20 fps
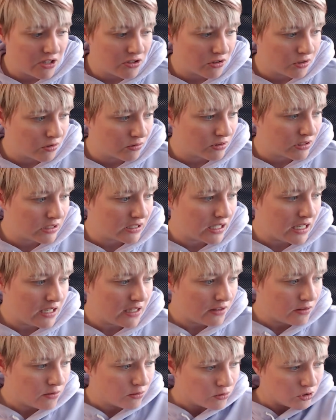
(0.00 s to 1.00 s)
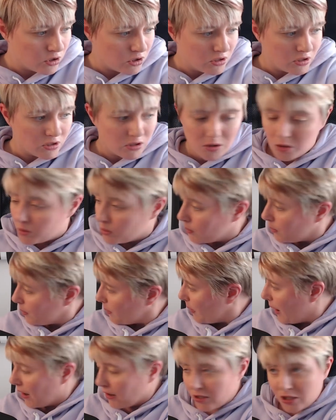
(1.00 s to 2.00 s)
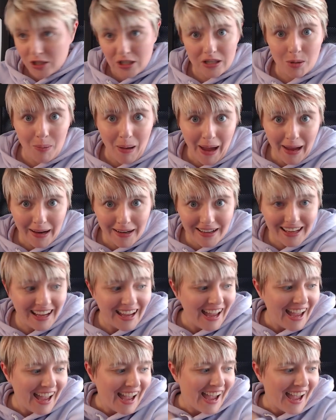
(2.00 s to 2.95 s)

so you'll see there's parts in the back.